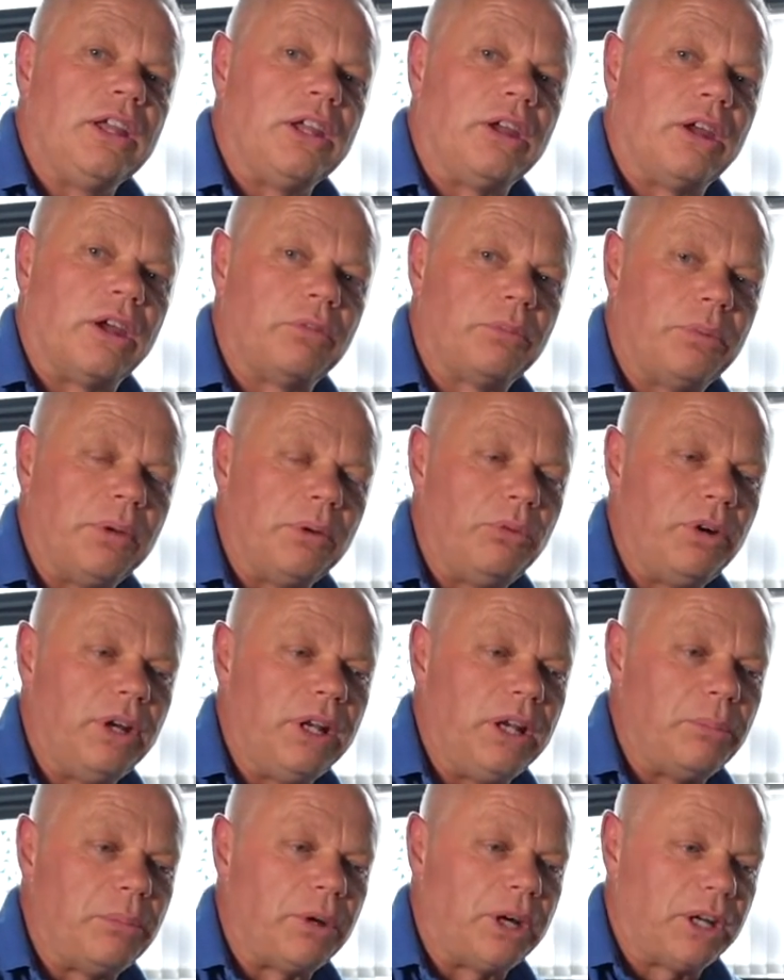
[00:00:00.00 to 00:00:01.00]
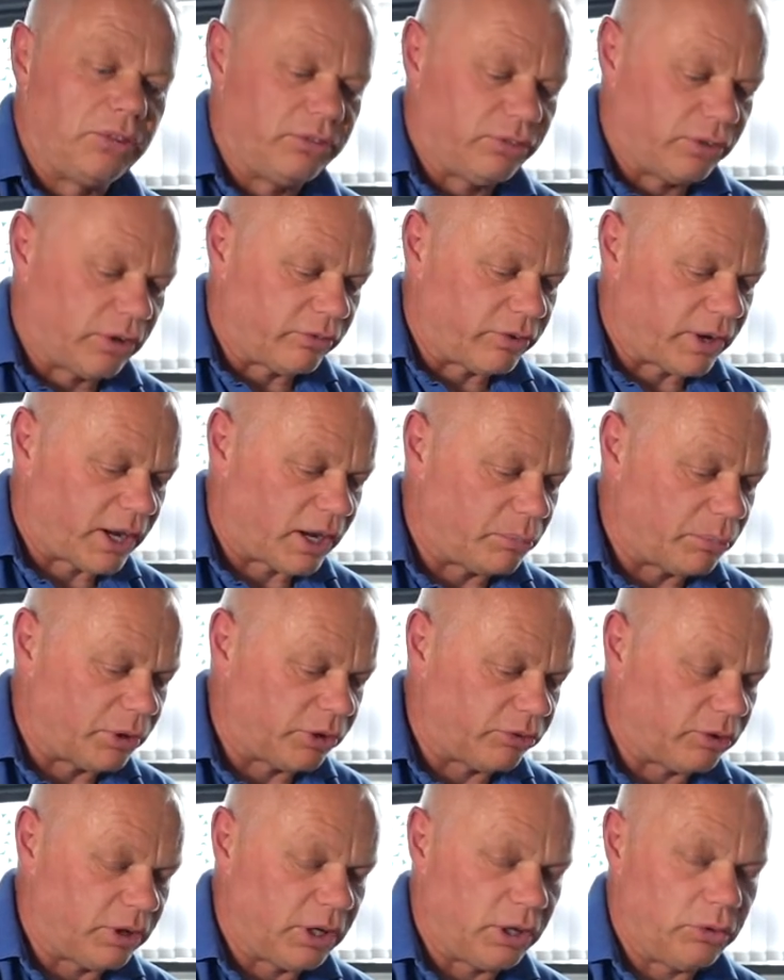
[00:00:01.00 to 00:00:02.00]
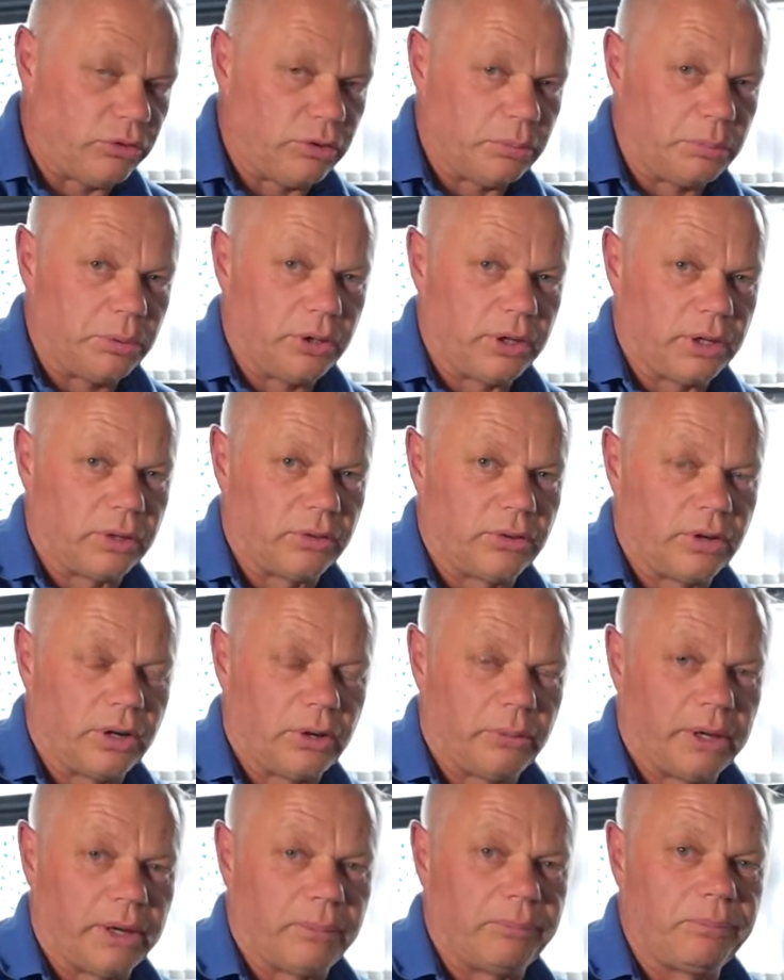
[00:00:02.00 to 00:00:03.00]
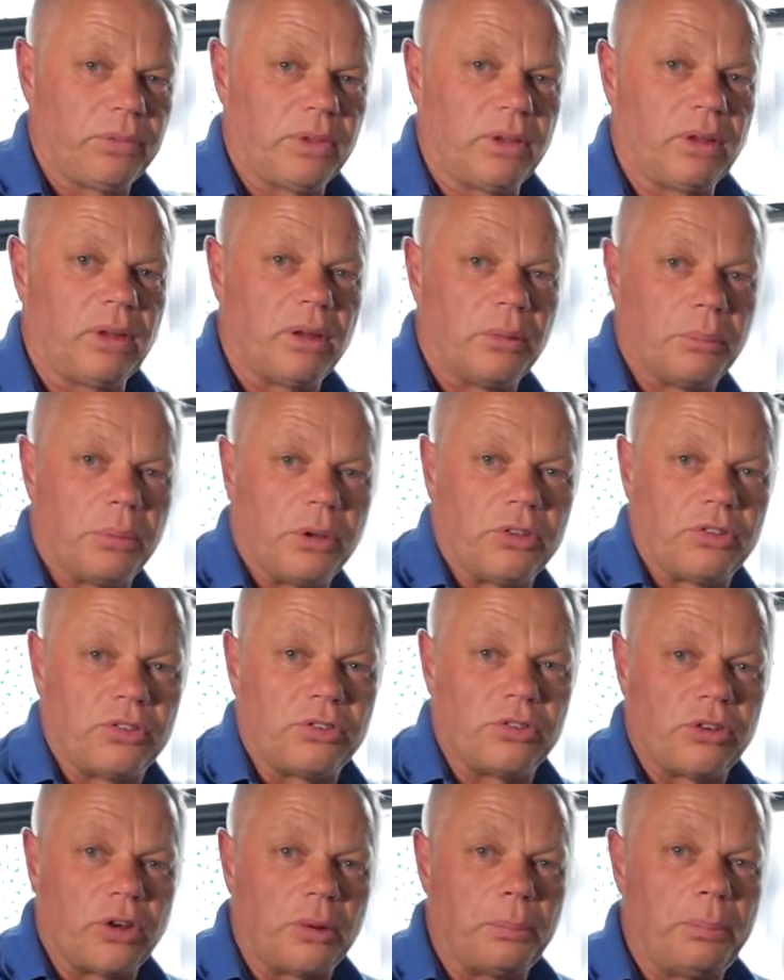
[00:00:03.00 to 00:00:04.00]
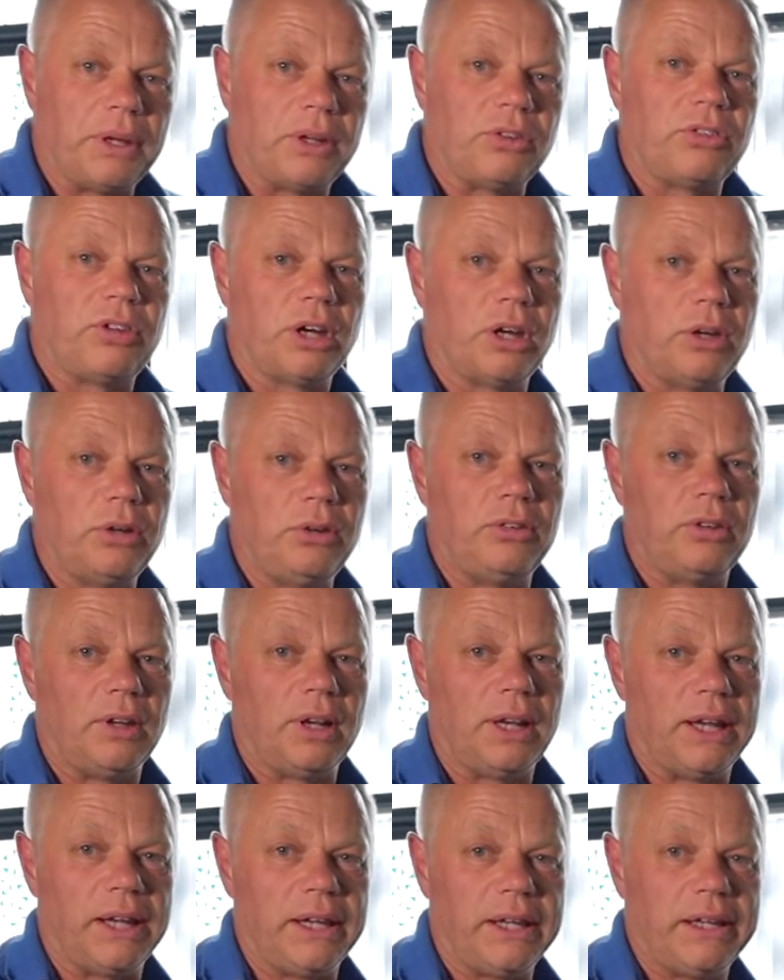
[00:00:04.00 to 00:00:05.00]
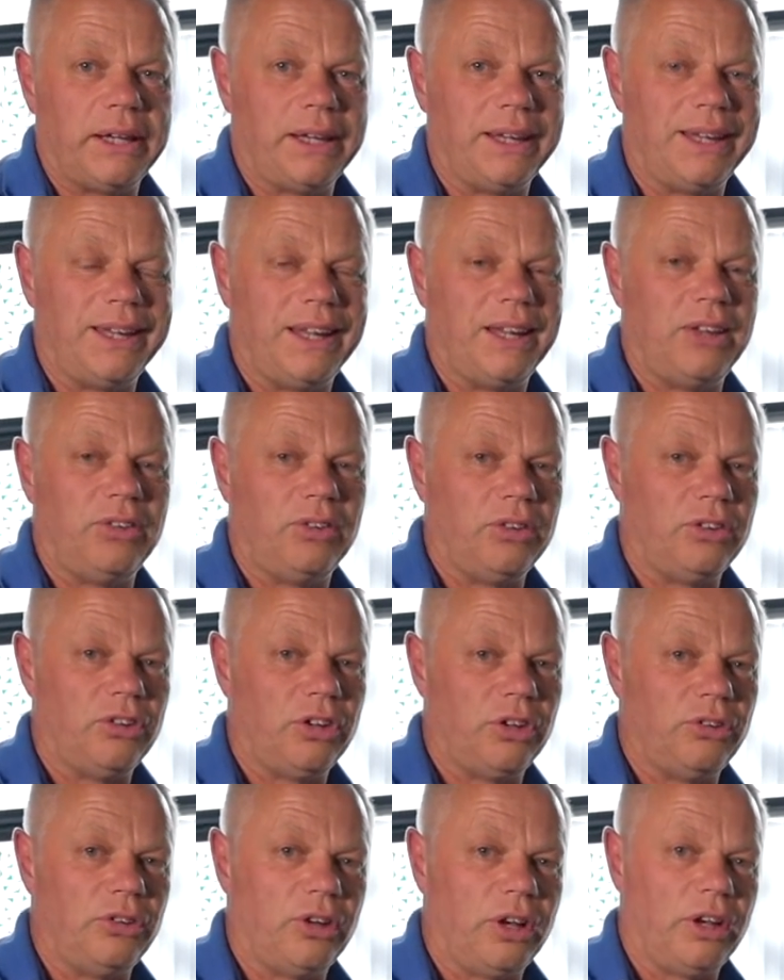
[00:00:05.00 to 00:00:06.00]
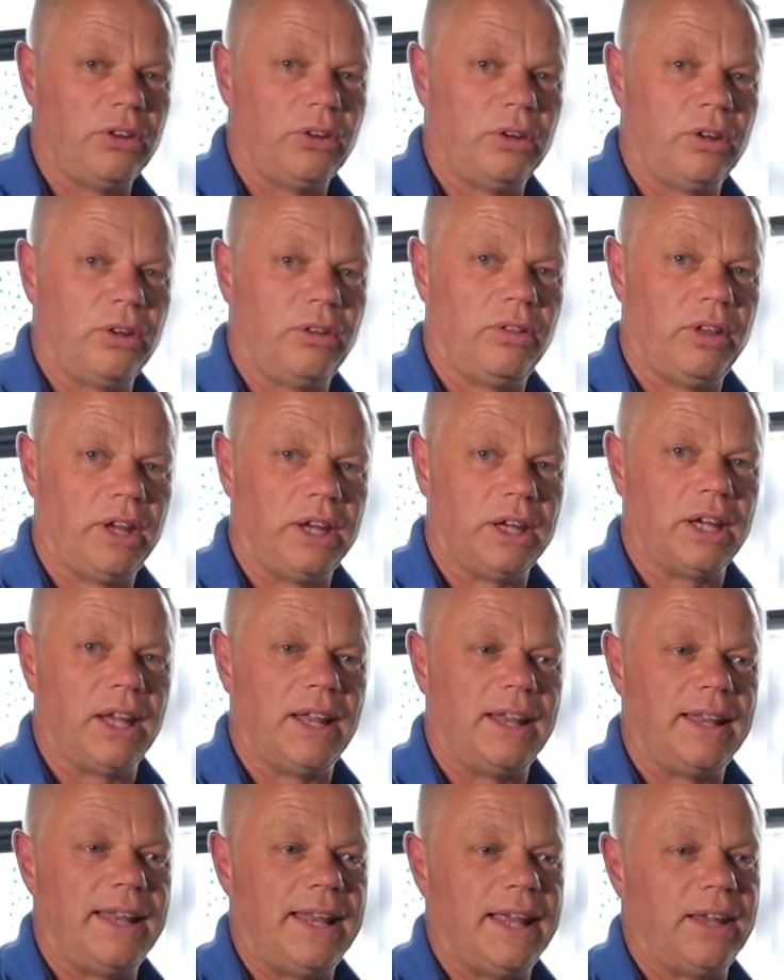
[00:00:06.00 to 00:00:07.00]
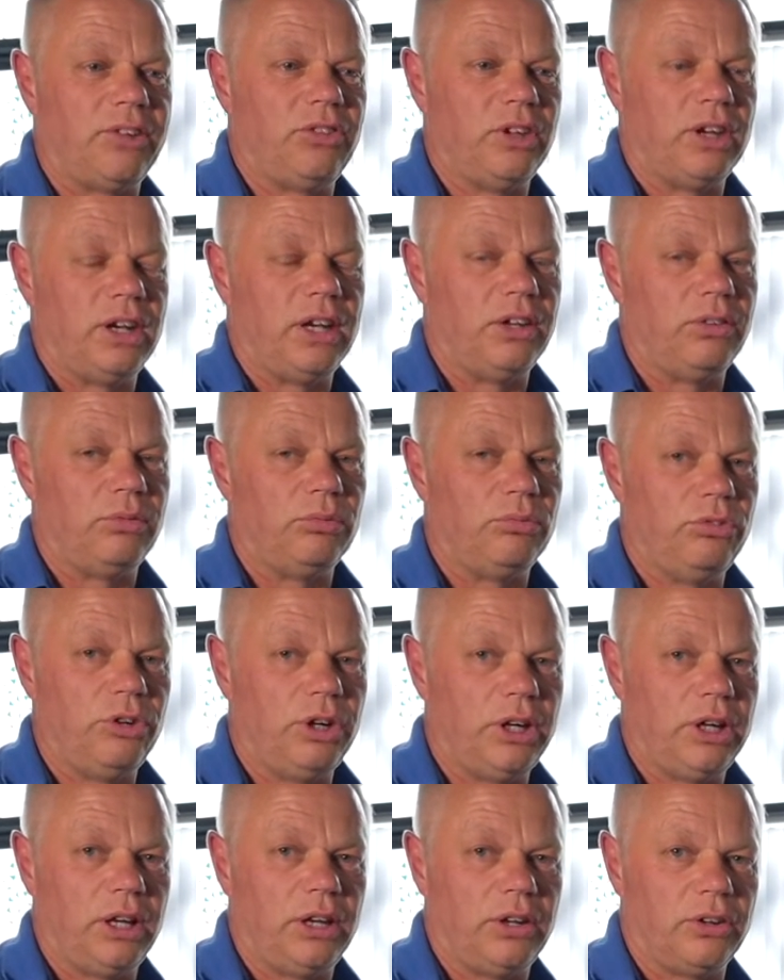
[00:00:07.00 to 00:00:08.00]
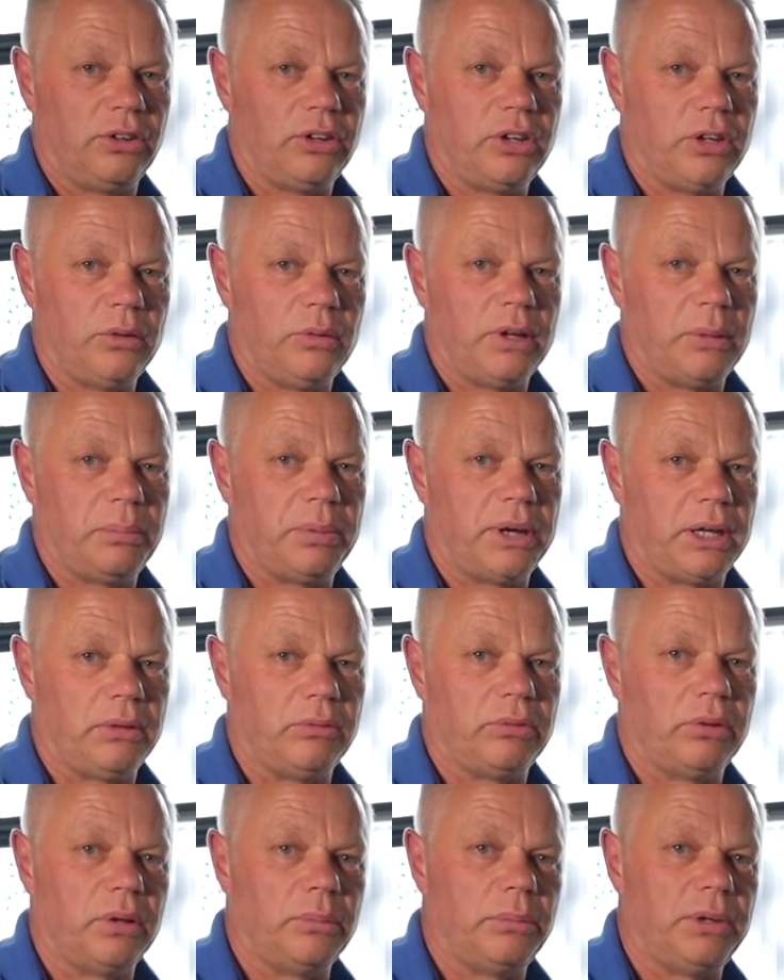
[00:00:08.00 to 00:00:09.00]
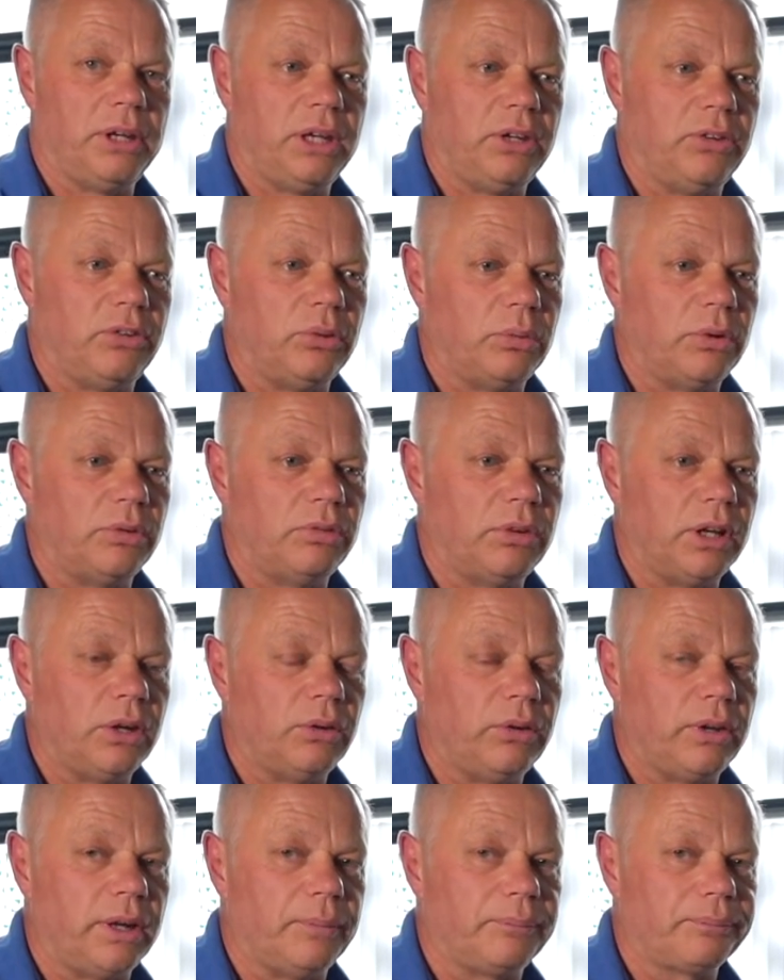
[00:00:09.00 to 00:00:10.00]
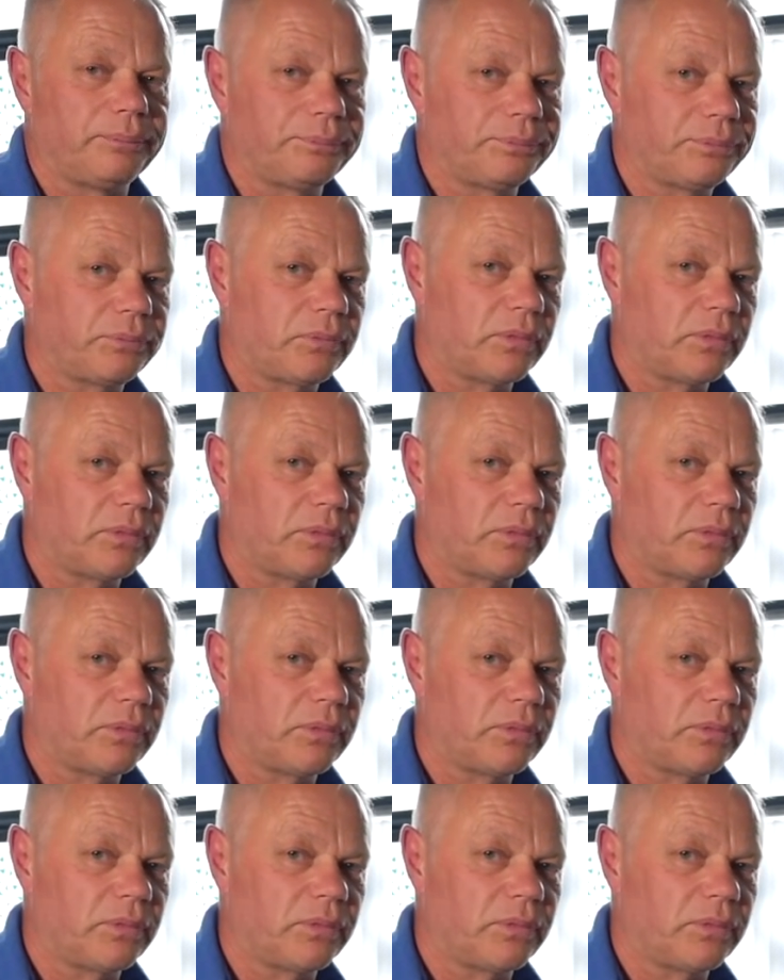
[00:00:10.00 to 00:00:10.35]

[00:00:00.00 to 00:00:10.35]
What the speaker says: You have to be really mindful of how much load you're putting through it. But stopping totally isn't usually a good thing unless it is really acutely painful and we need to offload it.